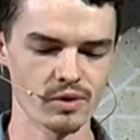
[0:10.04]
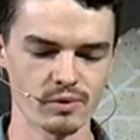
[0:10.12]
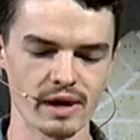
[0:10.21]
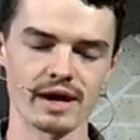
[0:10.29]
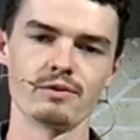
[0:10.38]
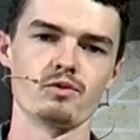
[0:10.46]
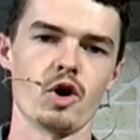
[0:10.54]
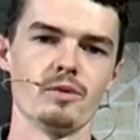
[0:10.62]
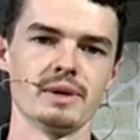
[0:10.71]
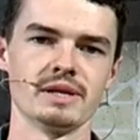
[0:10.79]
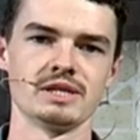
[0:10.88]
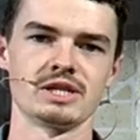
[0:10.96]
to read
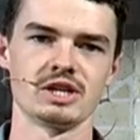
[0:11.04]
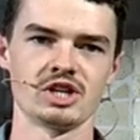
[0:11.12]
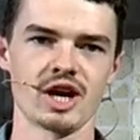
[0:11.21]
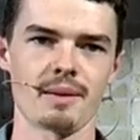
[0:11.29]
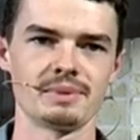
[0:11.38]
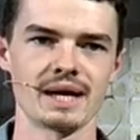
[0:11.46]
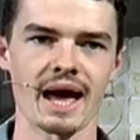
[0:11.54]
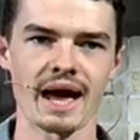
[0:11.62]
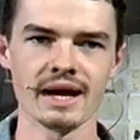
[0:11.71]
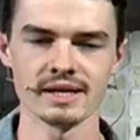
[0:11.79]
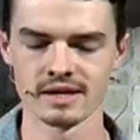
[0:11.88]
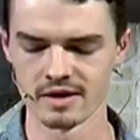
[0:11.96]
Romans chapter
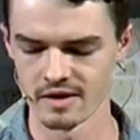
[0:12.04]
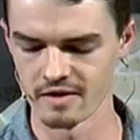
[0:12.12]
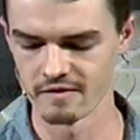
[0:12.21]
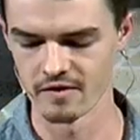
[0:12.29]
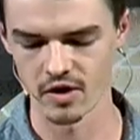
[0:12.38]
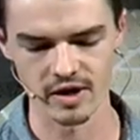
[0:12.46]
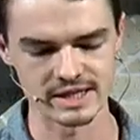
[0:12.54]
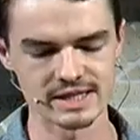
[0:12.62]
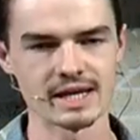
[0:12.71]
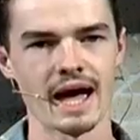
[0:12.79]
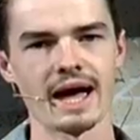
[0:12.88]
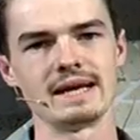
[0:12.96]
8, verse
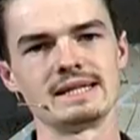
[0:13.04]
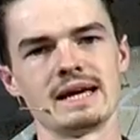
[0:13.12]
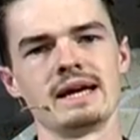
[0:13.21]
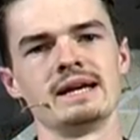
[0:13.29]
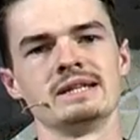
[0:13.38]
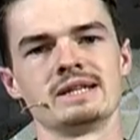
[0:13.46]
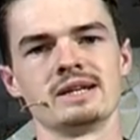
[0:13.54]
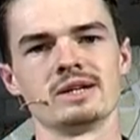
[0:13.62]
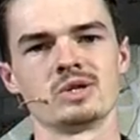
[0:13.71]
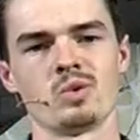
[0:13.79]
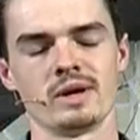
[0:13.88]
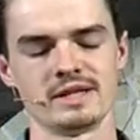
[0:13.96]
18 to
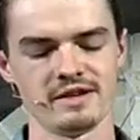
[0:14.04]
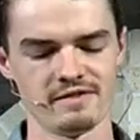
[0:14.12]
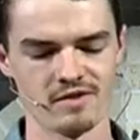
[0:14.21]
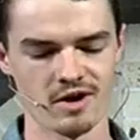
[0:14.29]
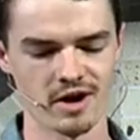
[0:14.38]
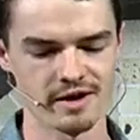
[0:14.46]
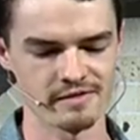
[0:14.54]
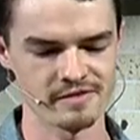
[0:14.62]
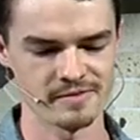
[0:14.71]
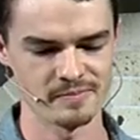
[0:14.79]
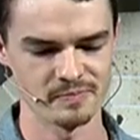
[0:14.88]
25.